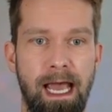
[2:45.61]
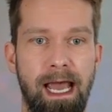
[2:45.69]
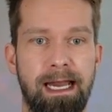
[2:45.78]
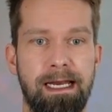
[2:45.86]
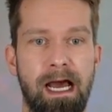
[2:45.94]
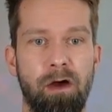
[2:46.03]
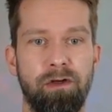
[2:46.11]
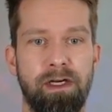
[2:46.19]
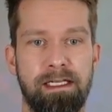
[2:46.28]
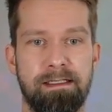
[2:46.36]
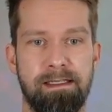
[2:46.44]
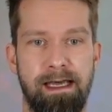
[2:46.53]
and now you
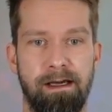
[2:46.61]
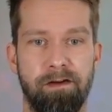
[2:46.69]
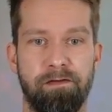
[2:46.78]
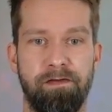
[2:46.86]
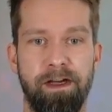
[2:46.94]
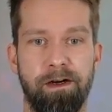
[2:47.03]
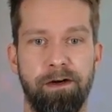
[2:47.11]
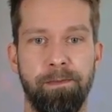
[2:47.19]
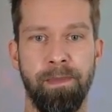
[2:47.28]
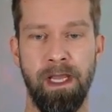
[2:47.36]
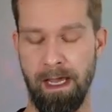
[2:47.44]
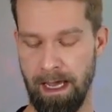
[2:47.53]
can say configure,
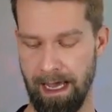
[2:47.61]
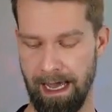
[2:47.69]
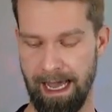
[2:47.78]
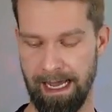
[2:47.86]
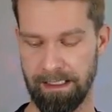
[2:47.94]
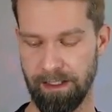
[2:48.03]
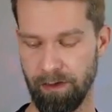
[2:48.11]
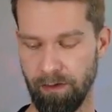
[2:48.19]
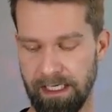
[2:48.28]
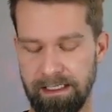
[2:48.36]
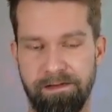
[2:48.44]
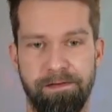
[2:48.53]
and you
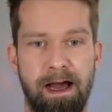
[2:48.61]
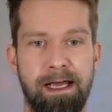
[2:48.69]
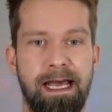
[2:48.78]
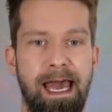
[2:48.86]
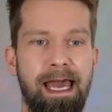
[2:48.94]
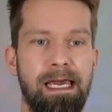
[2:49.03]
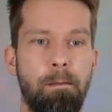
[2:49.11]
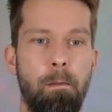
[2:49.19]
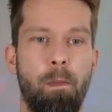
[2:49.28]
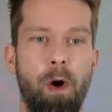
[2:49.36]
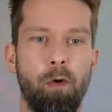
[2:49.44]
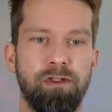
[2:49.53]
can define a
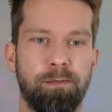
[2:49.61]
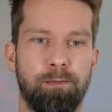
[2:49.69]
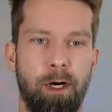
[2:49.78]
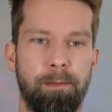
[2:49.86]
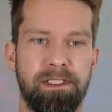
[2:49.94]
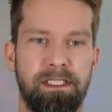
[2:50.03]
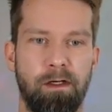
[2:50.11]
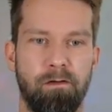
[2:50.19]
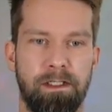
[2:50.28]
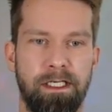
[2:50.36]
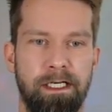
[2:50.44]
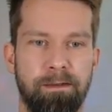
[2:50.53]
mode property
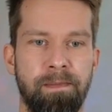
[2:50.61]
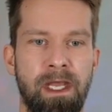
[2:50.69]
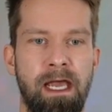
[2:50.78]
over here.